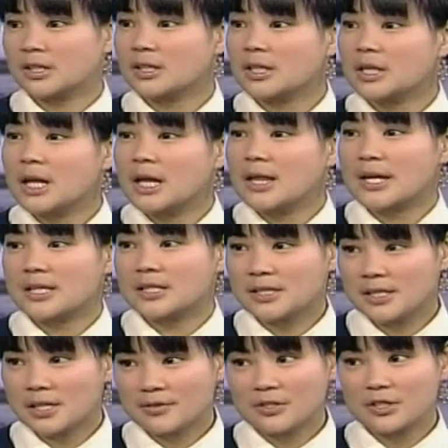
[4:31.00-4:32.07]
a
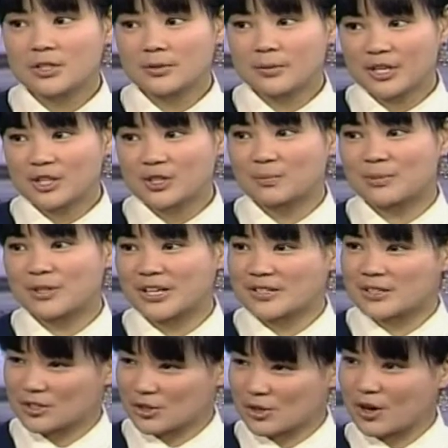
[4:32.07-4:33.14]
tough situation,
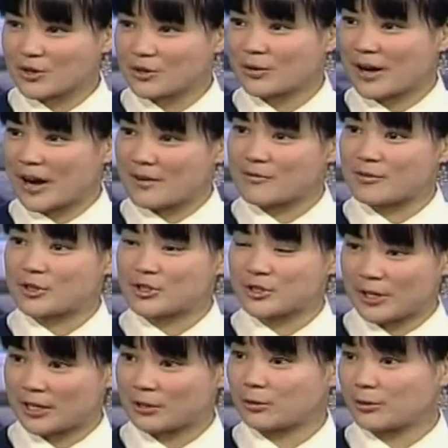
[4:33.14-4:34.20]
because it's not your average
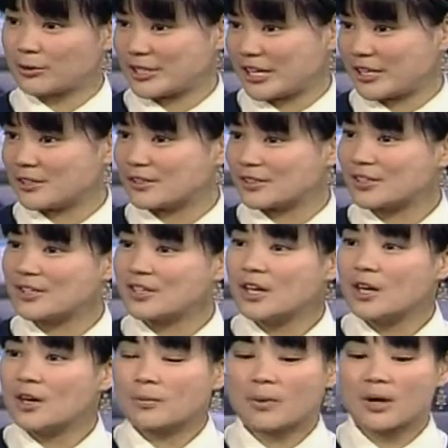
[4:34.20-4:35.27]
landlord-tenant,
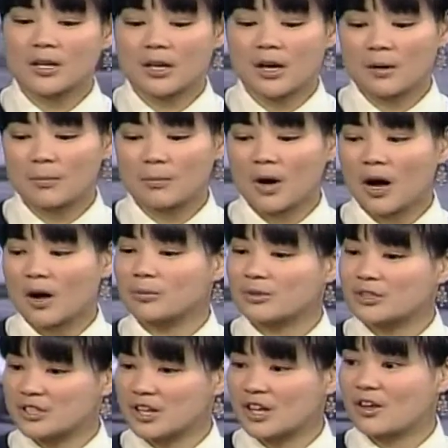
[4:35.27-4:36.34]
right? I
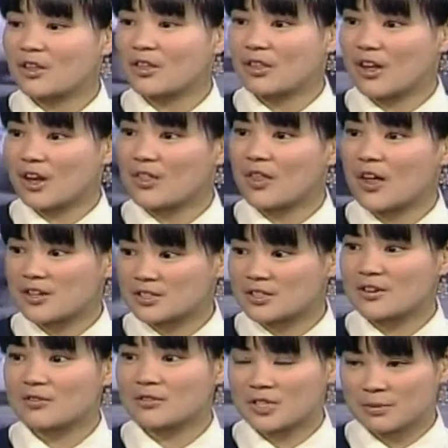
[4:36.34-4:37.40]
would say that that's
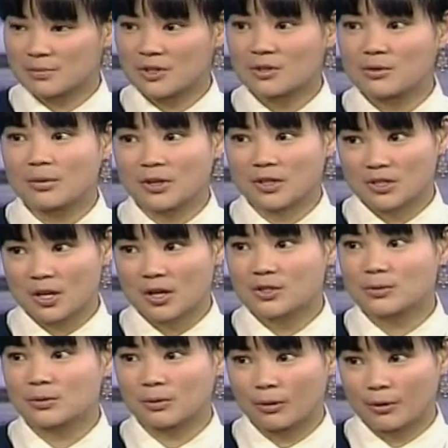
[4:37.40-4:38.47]
definitely something you want to talk
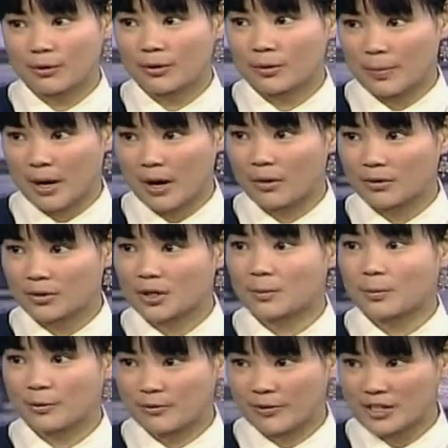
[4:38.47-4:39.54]
to a lawyer about,
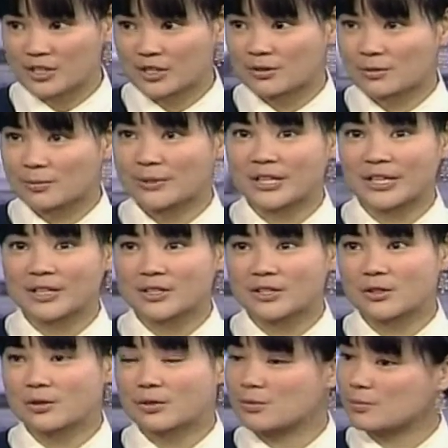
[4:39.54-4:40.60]
a professional,
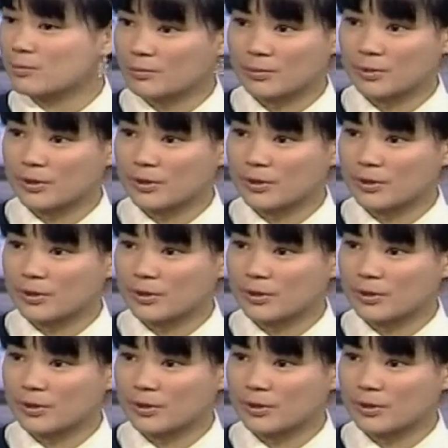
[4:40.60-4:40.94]
because they're